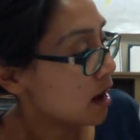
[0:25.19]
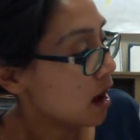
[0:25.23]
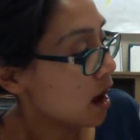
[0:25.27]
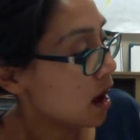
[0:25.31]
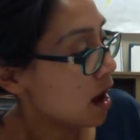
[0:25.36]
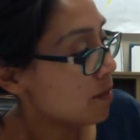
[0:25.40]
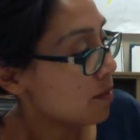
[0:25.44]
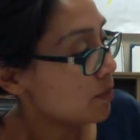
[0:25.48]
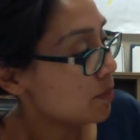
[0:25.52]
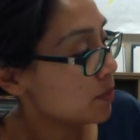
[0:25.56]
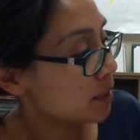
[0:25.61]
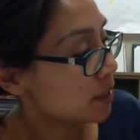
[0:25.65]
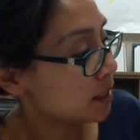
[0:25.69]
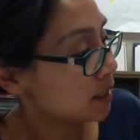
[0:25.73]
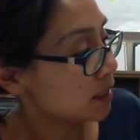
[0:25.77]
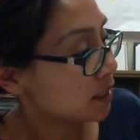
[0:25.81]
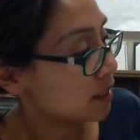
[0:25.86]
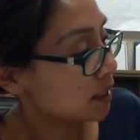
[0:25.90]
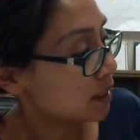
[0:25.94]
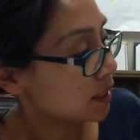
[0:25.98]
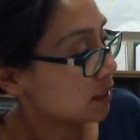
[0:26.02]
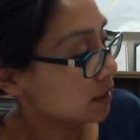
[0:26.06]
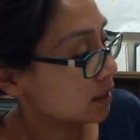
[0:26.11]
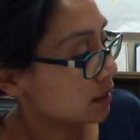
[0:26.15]

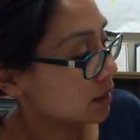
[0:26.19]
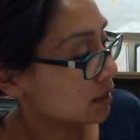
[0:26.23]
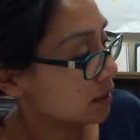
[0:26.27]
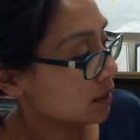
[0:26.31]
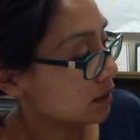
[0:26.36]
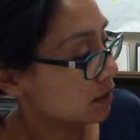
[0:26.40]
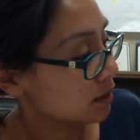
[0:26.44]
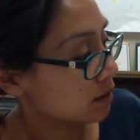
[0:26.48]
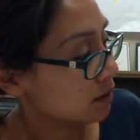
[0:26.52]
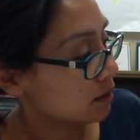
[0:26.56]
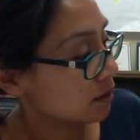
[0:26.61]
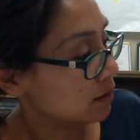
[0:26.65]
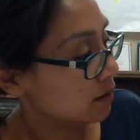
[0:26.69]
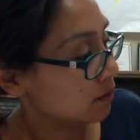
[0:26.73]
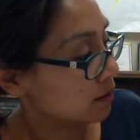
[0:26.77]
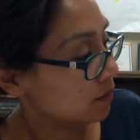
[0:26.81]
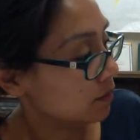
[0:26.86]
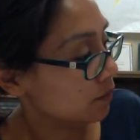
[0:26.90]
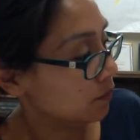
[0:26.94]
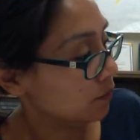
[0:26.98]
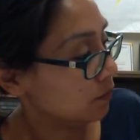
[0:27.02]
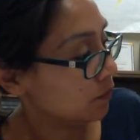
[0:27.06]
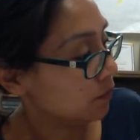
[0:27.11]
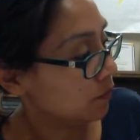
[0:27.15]
opposite
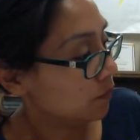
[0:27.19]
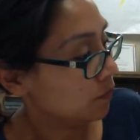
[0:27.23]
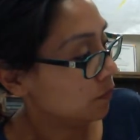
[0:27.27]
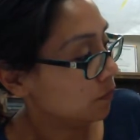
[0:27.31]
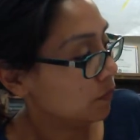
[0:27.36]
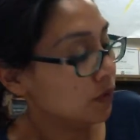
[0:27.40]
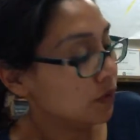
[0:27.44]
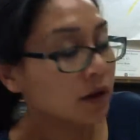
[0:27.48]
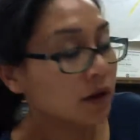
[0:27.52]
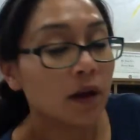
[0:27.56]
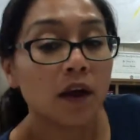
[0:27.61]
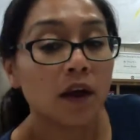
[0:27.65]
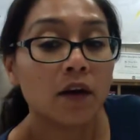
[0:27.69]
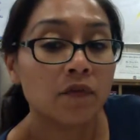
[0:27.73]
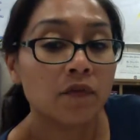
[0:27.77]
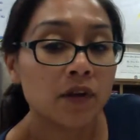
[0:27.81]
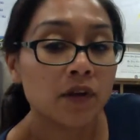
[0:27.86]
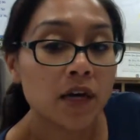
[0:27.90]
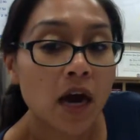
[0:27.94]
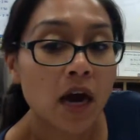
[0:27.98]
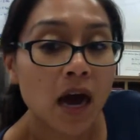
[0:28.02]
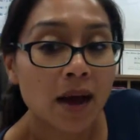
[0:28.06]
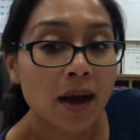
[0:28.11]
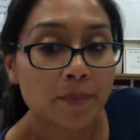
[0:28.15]
of
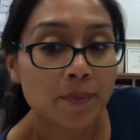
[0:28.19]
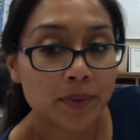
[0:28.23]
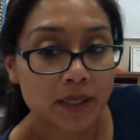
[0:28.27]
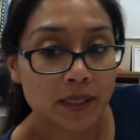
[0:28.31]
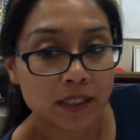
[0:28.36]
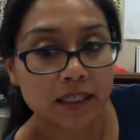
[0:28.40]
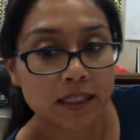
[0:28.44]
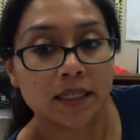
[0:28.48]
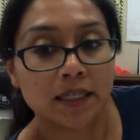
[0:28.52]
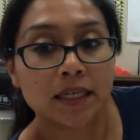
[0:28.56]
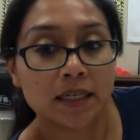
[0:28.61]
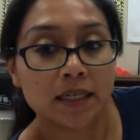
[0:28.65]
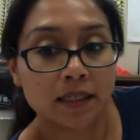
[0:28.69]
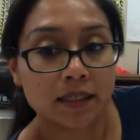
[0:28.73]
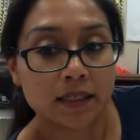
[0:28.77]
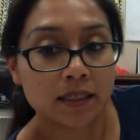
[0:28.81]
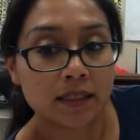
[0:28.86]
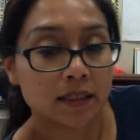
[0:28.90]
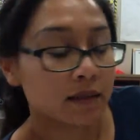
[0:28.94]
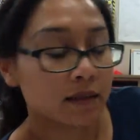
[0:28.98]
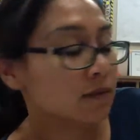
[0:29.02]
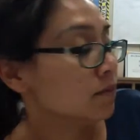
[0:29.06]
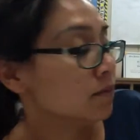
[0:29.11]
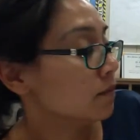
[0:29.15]
an opposite
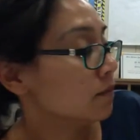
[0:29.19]
is?